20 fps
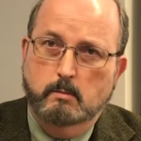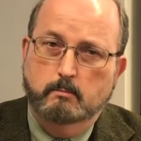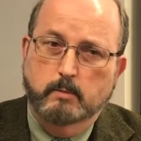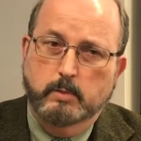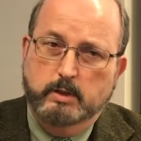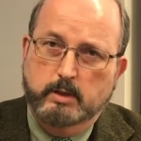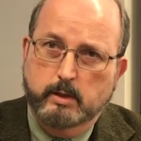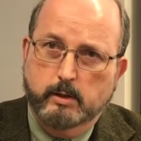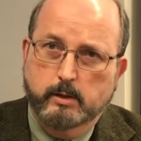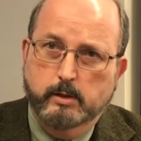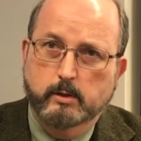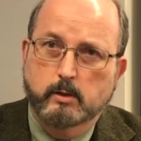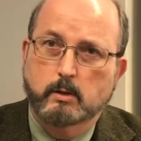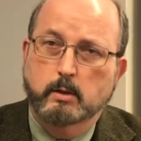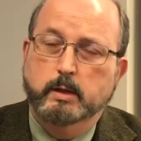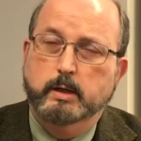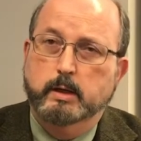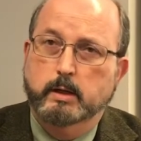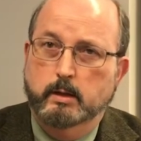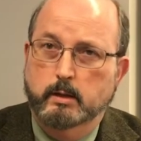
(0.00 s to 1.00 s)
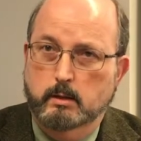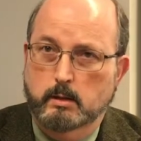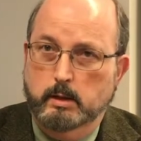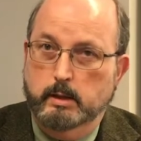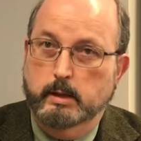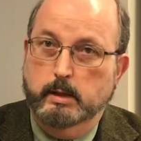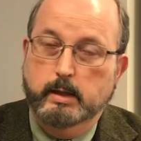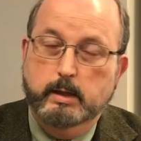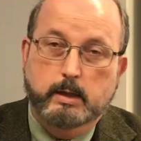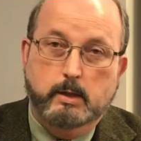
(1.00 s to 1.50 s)
material in
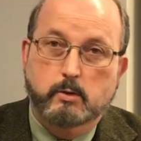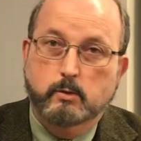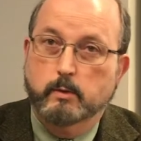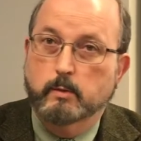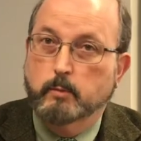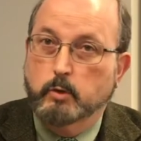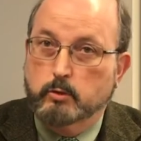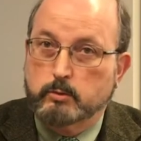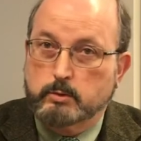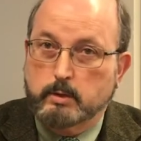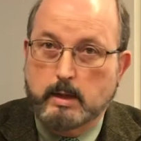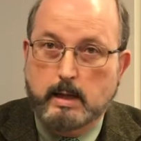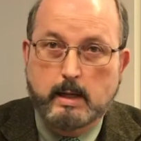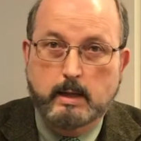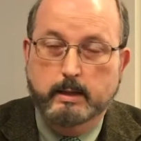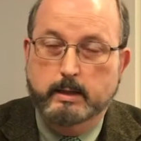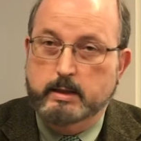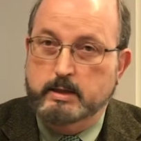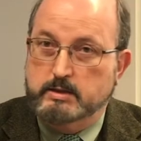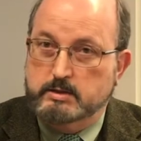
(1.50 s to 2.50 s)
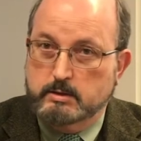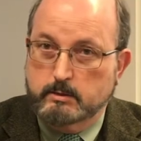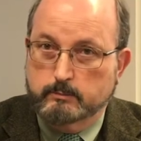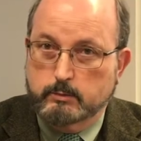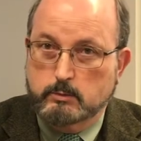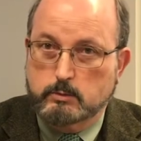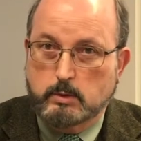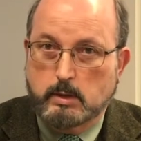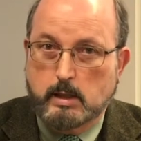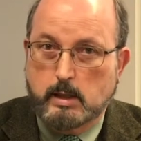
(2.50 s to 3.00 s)
any criminal trial, any
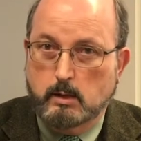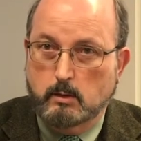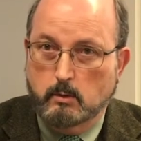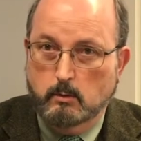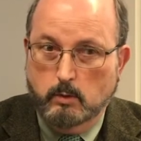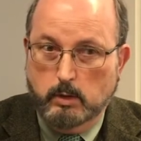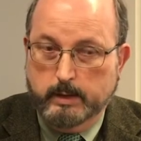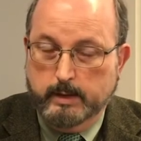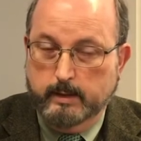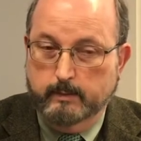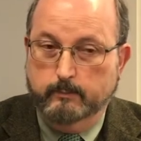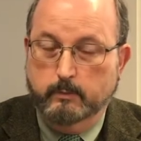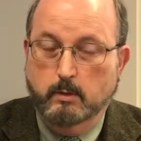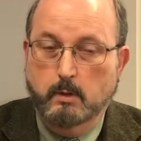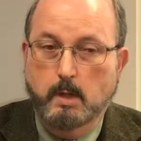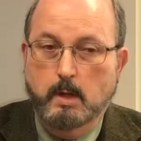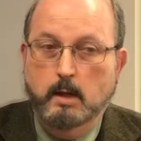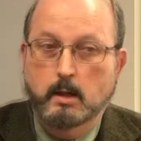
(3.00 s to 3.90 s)
civil trial, whatever.